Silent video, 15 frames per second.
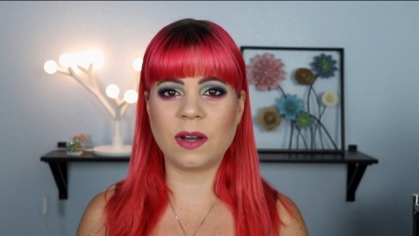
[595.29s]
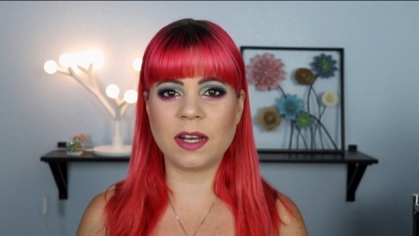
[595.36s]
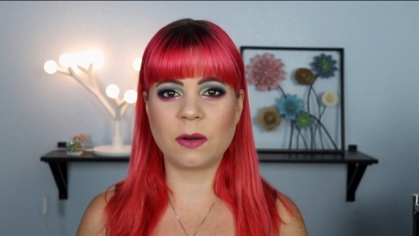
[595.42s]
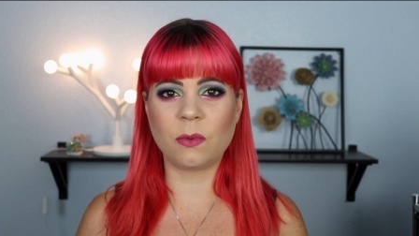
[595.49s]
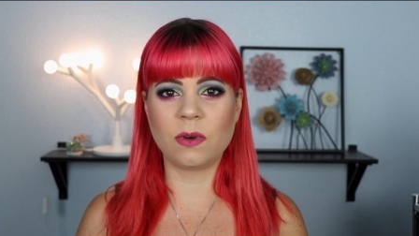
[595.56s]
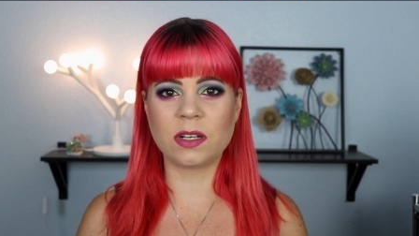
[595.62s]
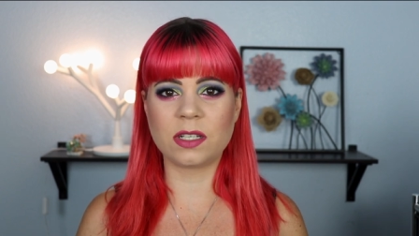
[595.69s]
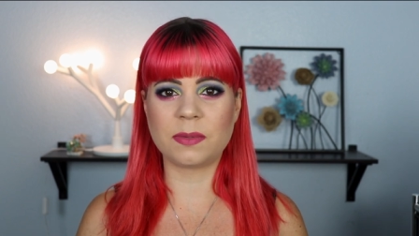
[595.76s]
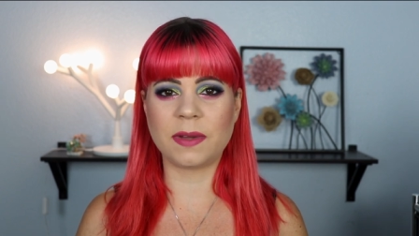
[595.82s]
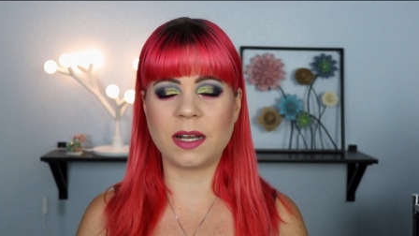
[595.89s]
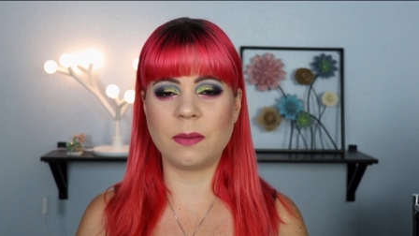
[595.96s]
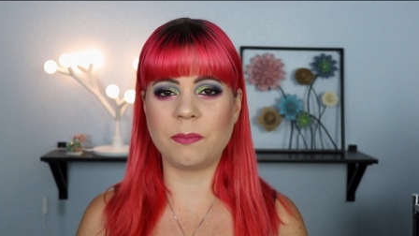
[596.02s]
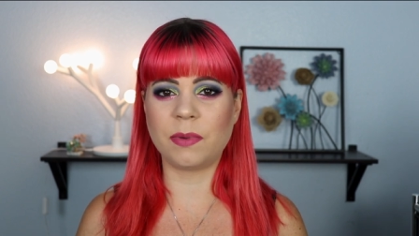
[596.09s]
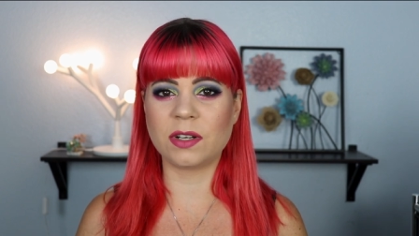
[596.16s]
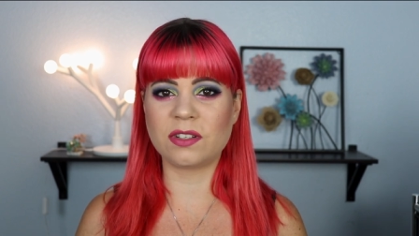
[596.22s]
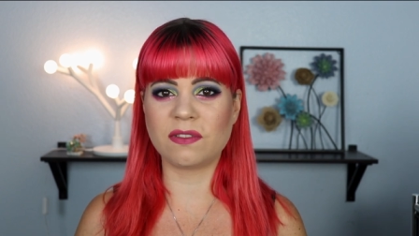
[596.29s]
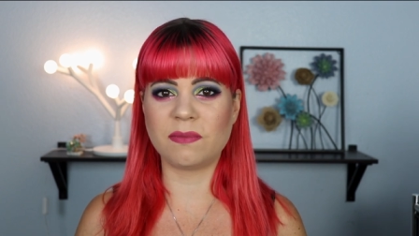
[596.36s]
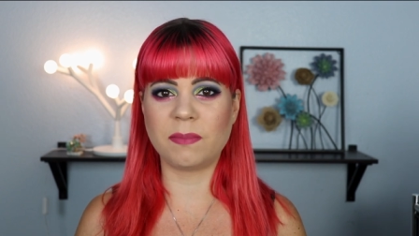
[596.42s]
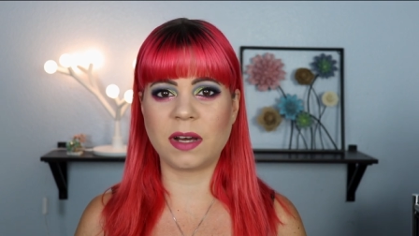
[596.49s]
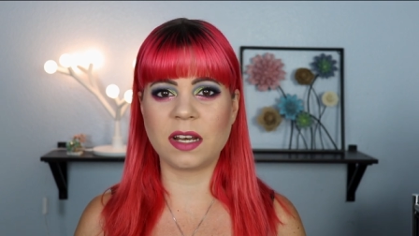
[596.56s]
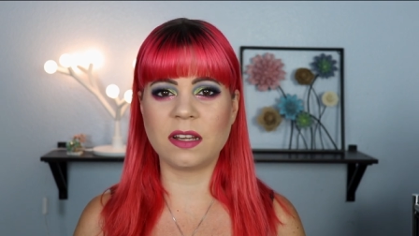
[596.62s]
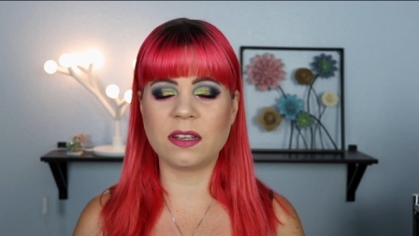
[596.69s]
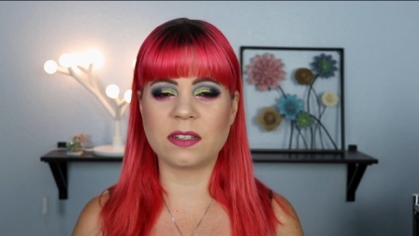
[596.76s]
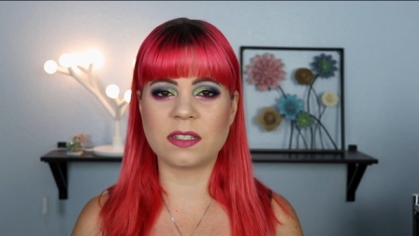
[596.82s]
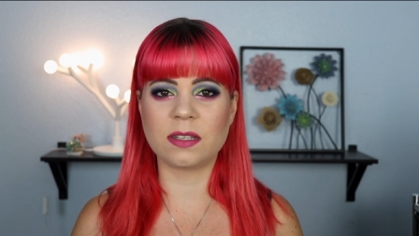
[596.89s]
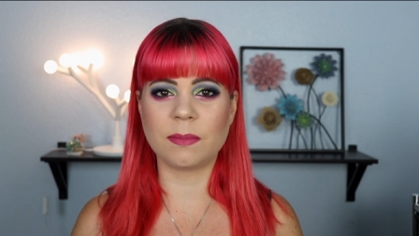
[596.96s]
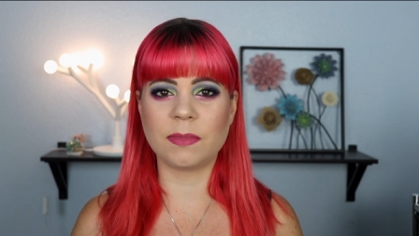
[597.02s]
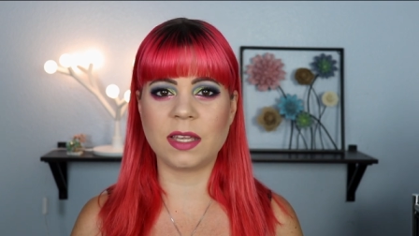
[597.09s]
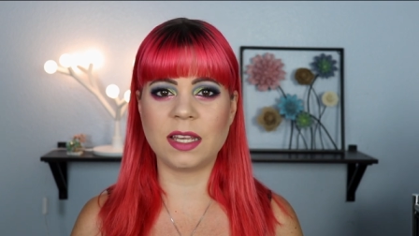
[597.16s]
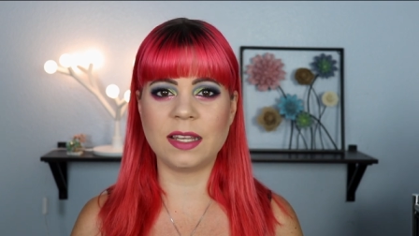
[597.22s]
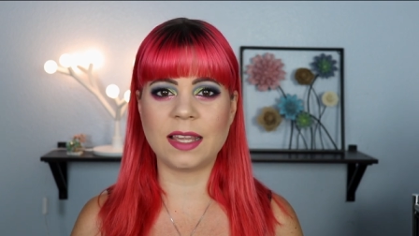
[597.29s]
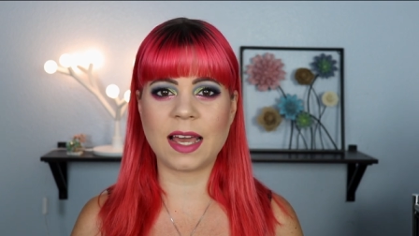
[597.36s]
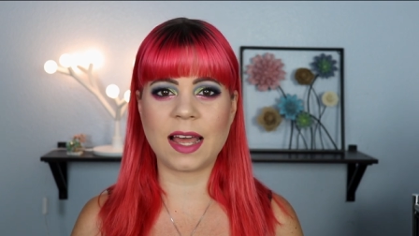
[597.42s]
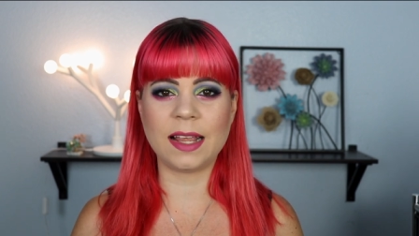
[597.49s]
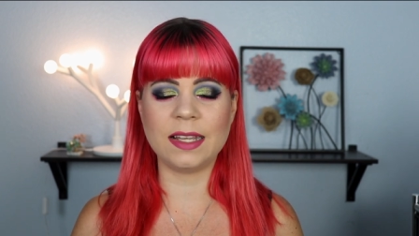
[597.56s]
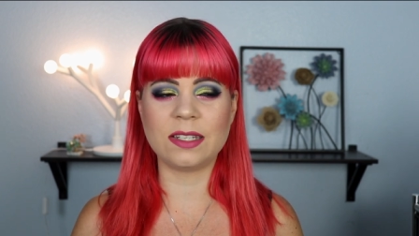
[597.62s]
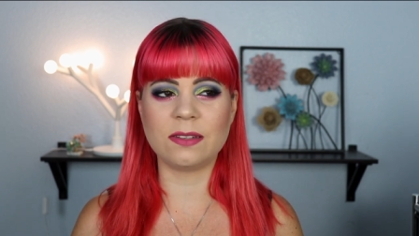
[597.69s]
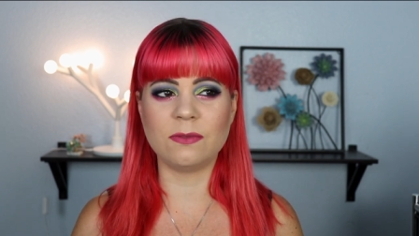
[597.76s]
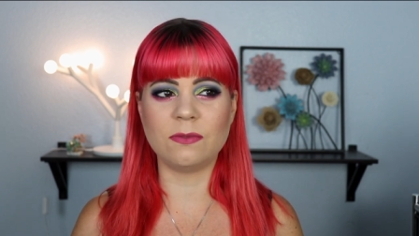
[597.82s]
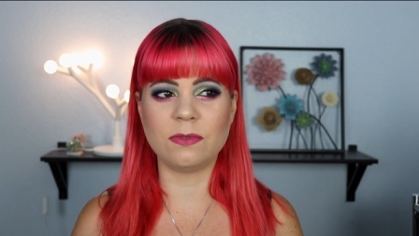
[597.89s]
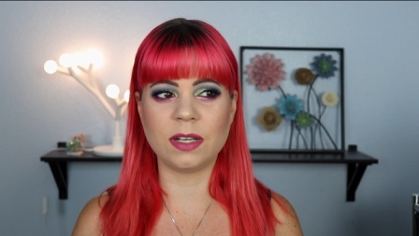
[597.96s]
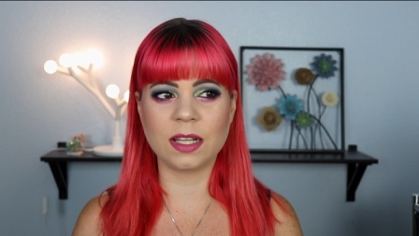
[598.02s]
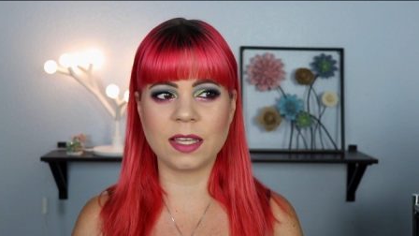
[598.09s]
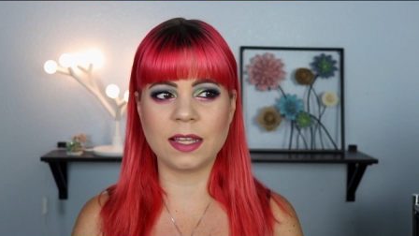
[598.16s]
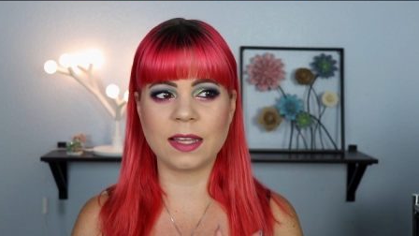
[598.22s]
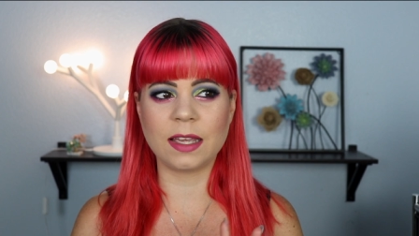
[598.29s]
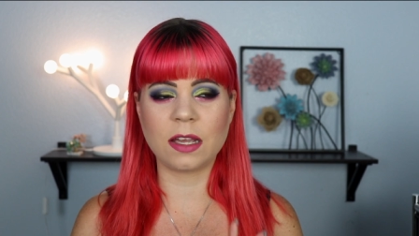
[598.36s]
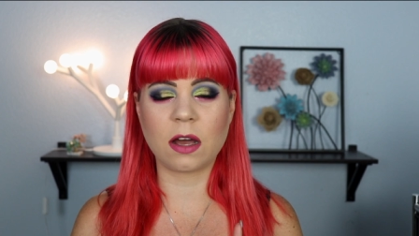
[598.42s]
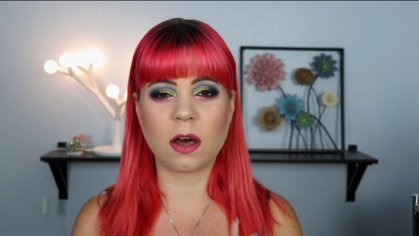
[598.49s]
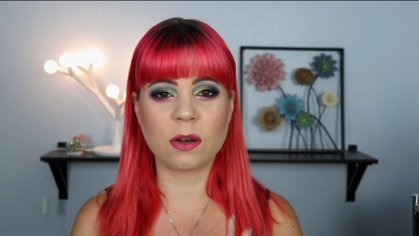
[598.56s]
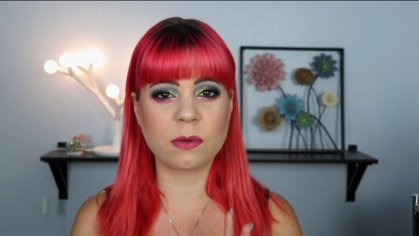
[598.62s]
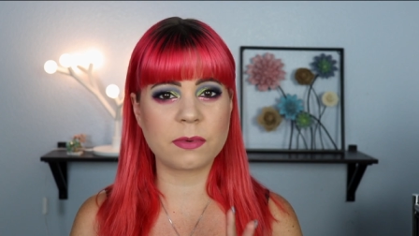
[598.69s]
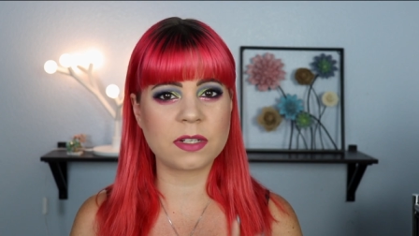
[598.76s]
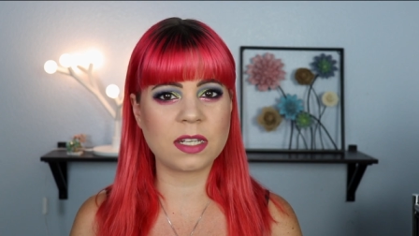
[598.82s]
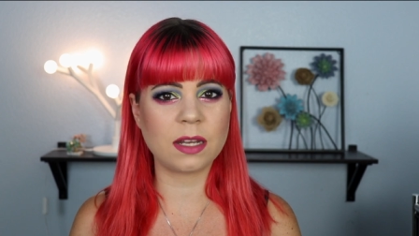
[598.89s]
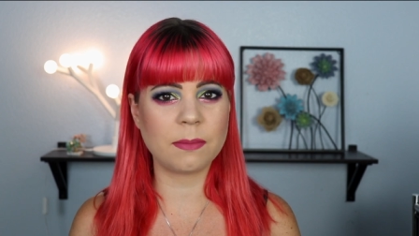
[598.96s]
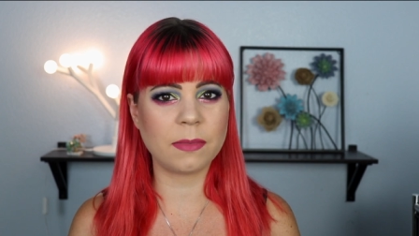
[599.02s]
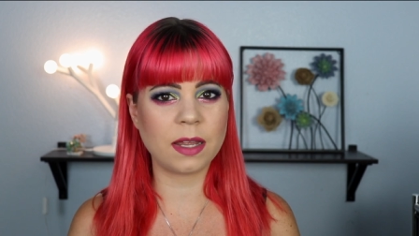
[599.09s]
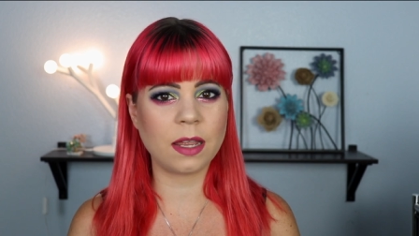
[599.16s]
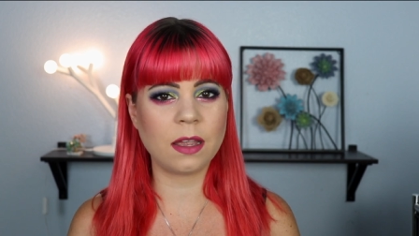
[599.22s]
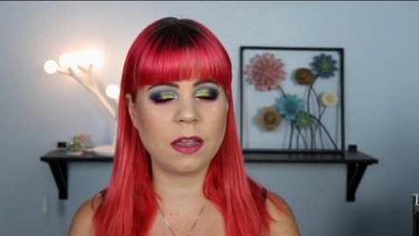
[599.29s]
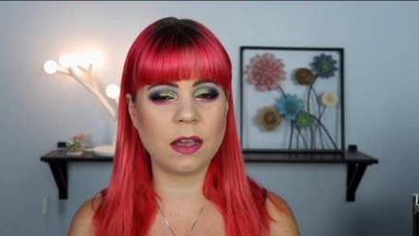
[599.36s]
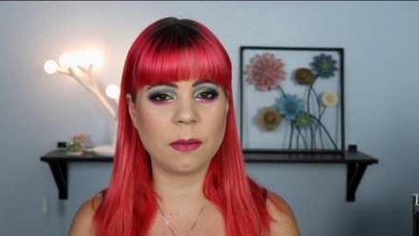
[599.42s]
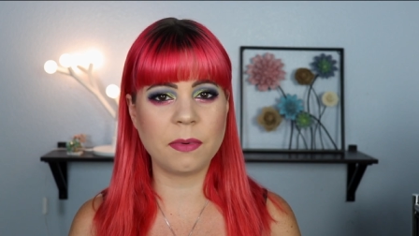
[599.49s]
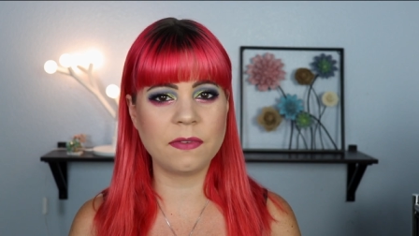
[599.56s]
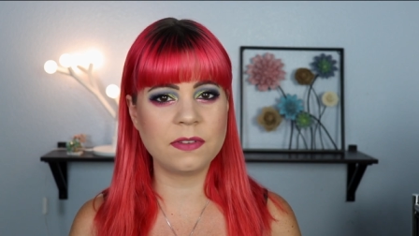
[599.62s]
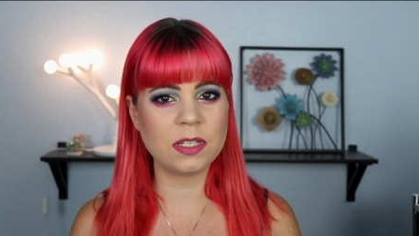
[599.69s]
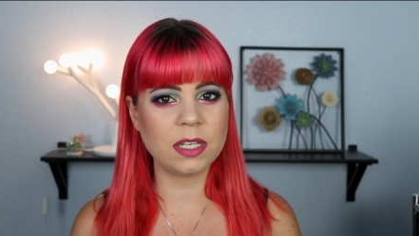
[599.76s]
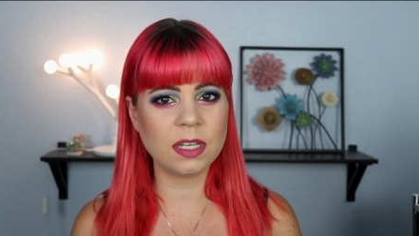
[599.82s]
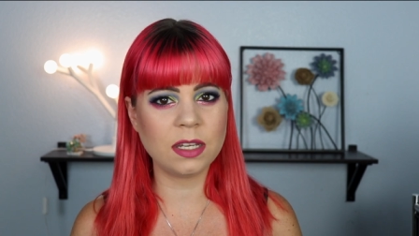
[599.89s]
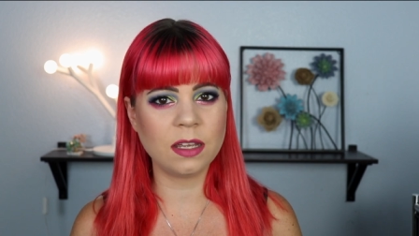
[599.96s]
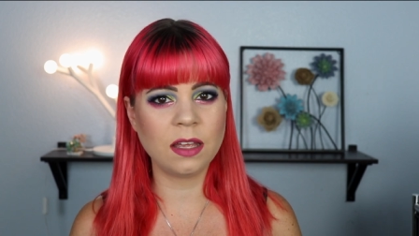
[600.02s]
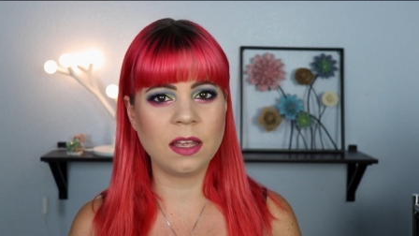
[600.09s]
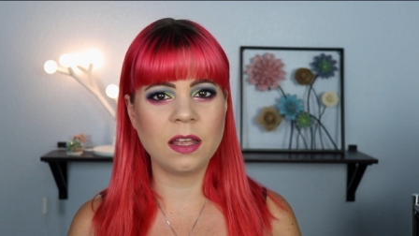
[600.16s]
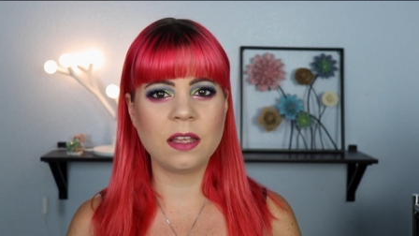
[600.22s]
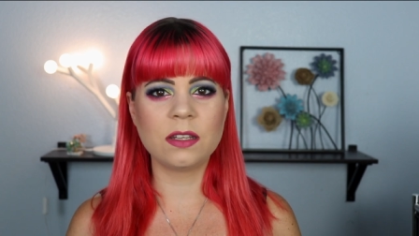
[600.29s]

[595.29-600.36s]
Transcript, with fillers: I don't want to spend a bunch of money on something that isn't really like 100% my cup of tea.